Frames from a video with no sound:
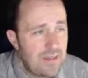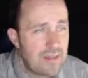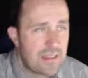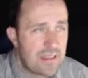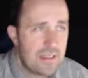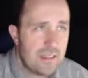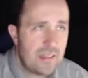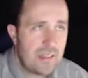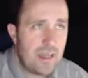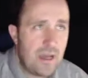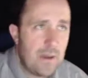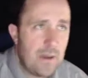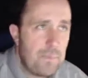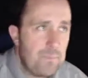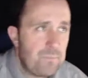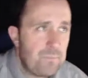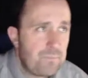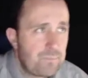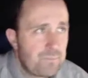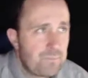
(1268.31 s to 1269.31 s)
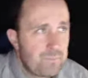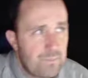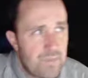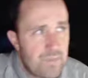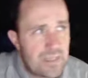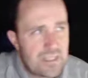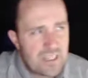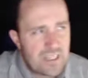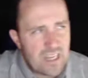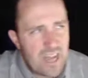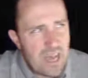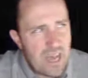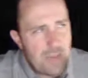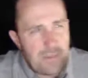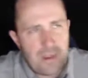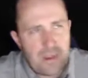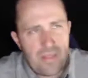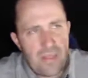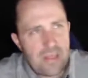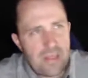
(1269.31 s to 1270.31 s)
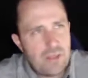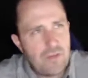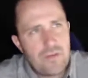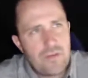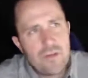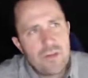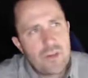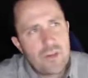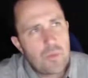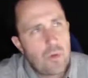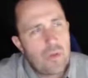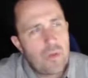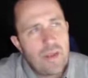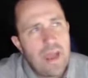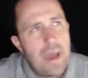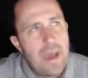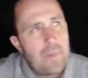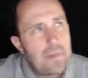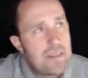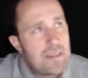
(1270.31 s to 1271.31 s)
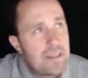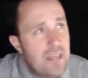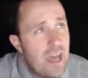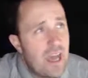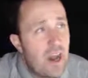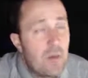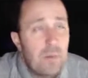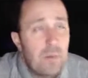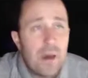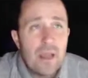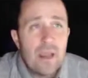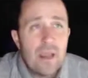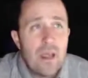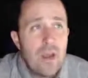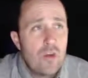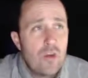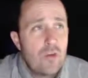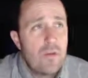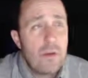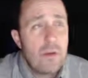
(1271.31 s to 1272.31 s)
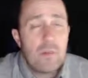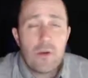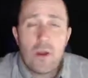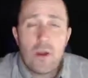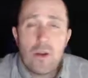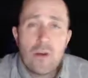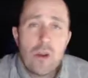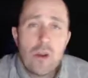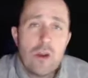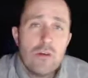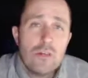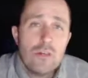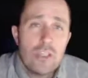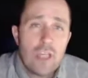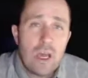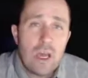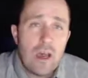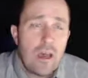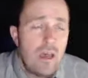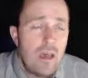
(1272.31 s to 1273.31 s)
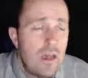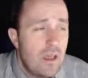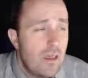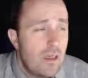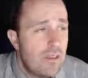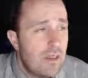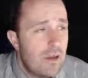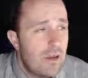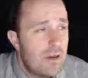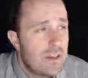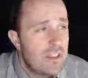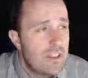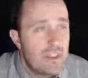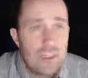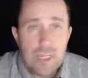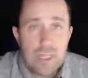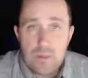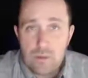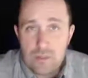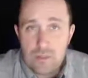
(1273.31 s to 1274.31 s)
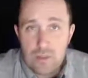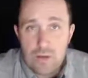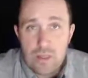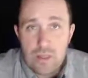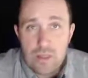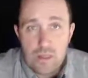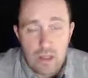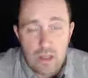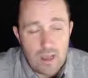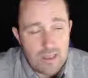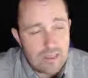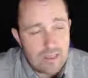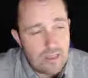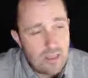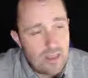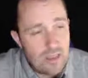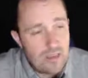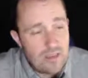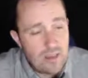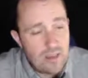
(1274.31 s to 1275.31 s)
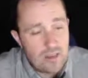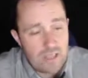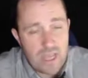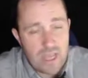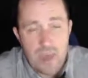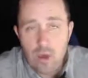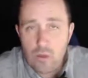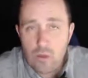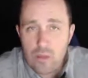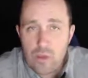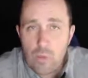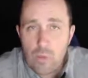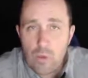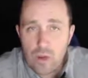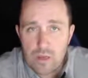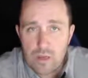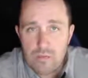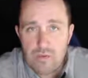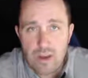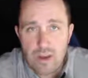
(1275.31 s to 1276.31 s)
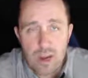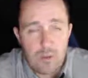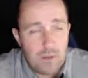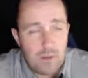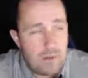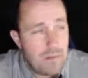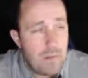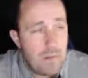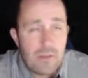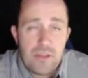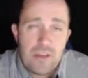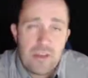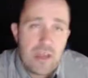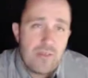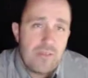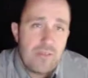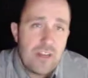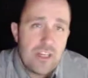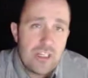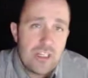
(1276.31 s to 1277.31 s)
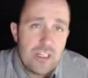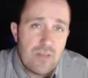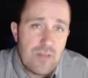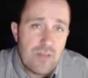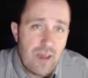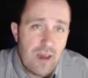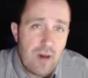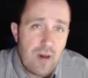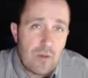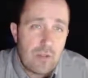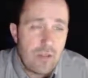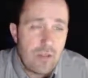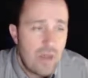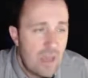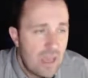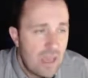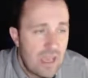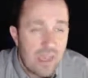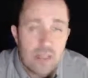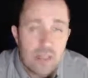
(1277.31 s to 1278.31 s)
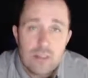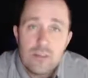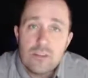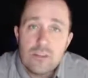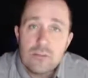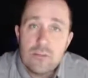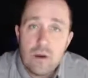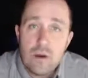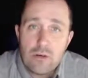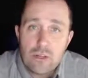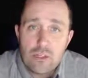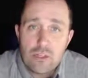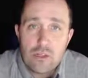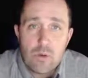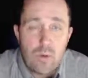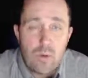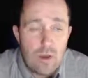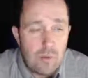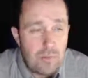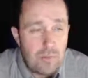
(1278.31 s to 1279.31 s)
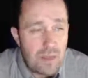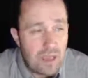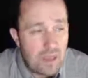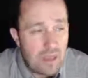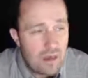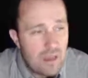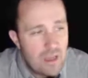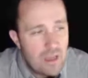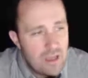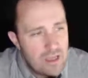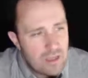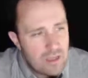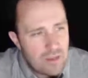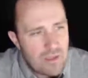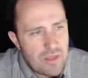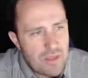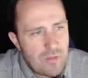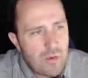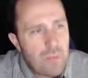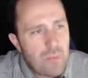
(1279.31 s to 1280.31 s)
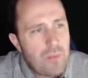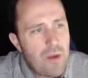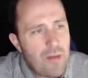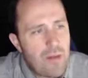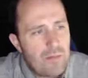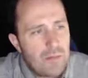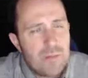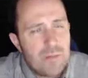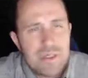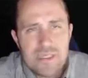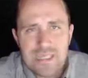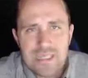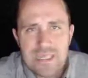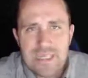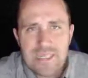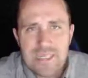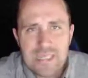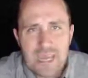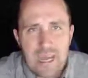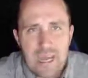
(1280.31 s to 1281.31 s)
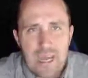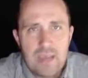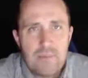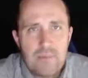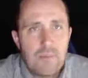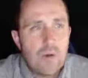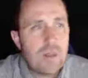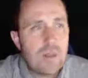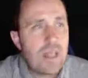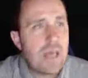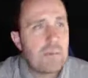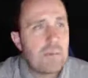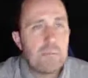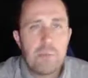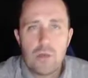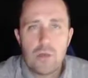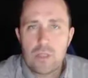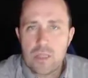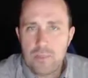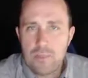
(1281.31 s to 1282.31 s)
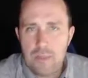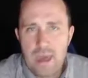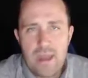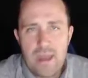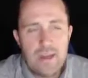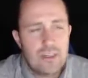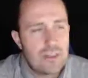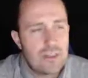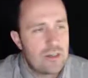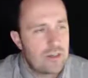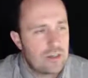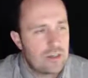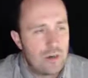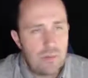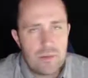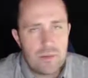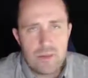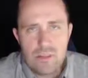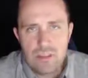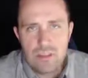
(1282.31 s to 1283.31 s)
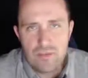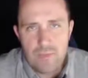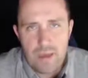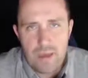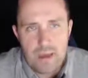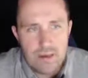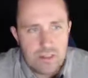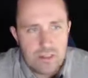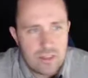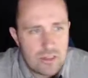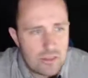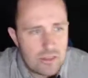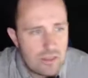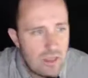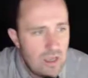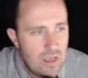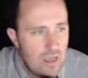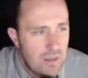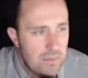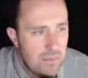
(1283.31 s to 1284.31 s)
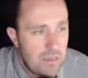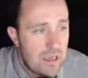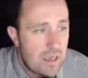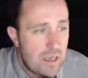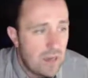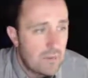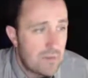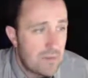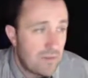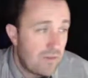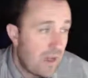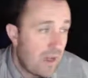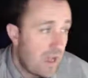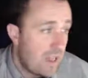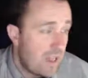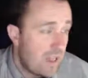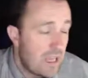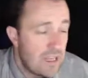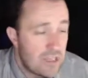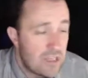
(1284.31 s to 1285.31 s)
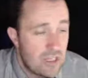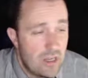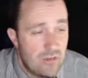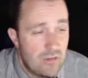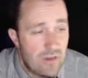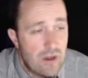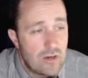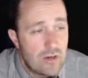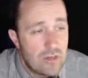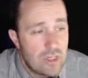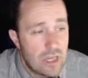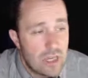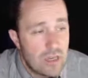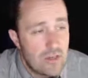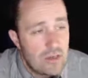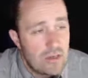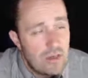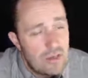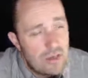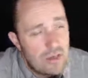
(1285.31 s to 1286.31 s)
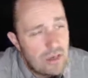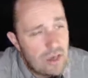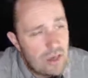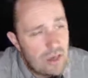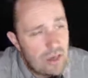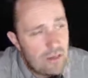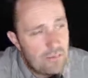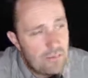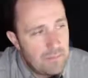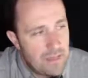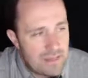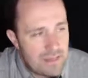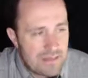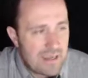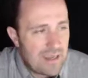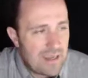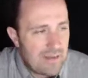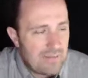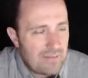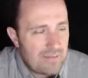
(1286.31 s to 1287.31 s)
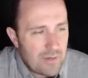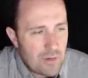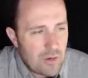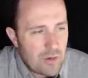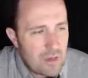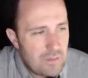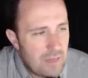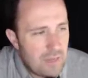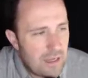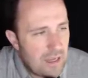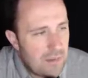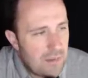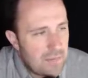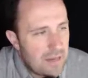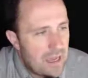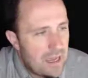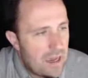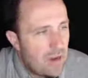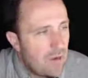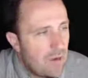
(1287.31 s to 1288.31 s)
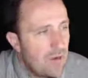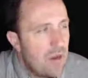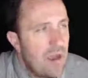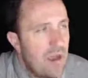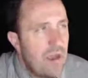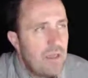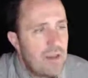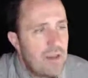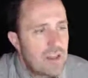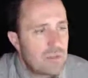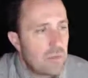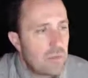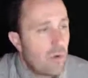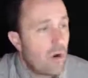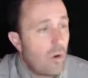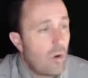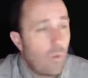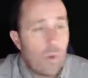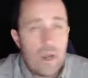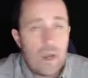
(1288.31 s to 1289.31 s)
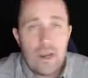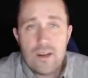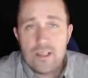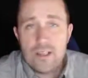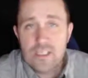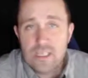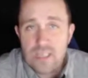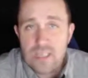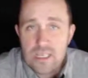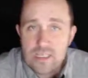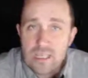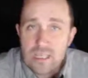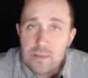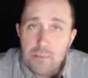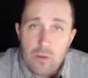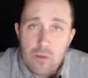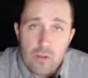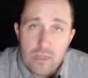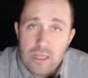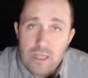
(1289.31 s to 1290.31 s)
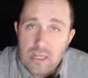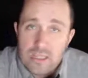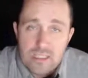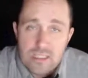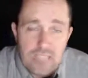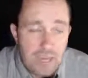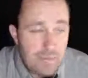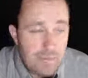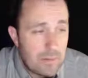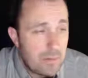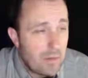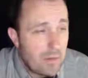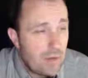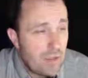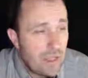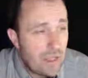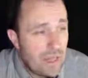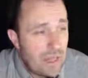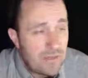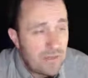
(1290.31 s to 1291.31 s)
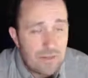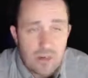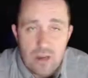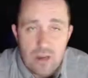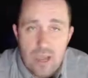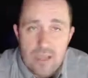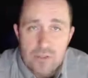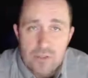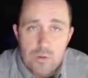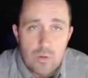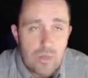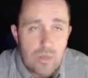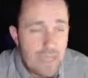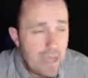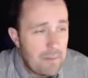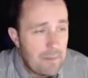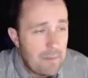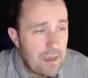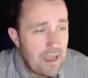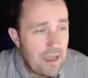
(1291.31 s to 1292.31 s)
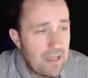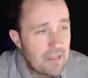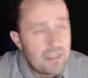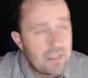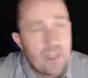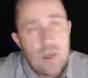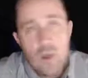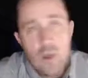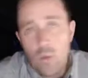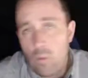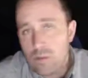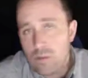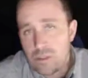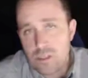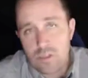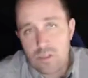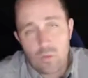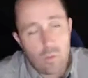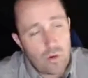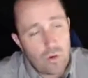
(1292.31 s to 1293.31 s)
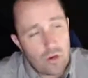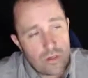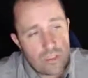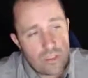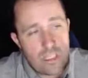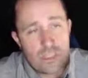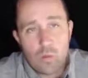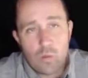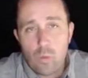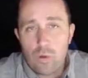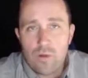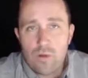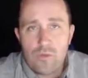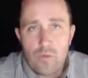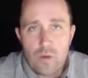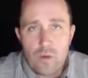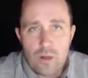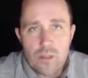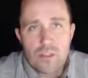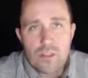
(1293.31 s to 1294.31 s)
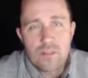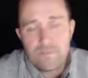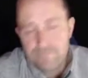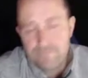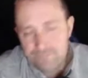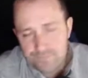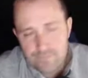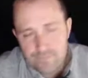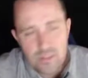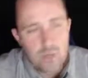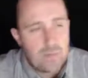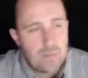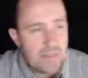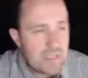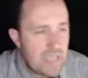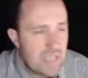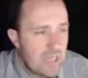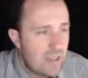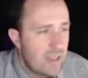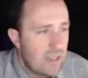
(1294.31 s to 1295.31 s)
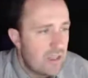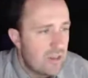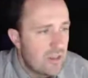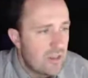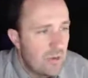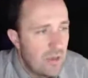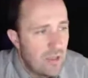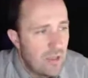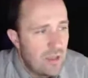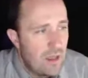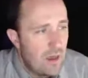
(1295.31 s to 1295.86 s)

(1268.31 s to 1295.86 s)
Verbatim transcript: This is um, it's going to happen, I think, in the future more than happens now. But remember, under OSHA, there is a general duty clause that there's a healthy work environment. Remember, the definition of health includes emotional well-being. So I think we'll probably see a time when like bully managers or abusive managers becomes a violation of OSHA um, that's kind of creeping up now. There's more awareness of things like bullying and cyberbullying after high school campaigns. Once those workers hit the workforce, they'll be salient to it.